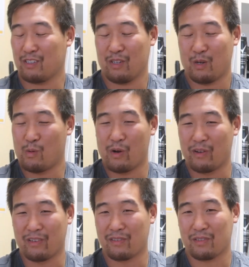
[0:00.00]
thing you don't
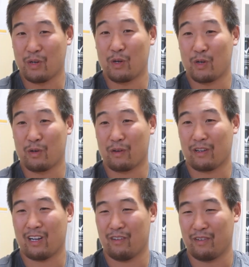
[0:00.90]
want is her
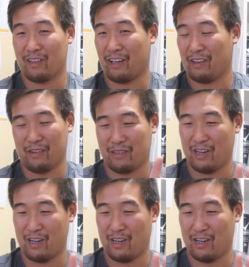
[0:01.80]
covered, like, you know,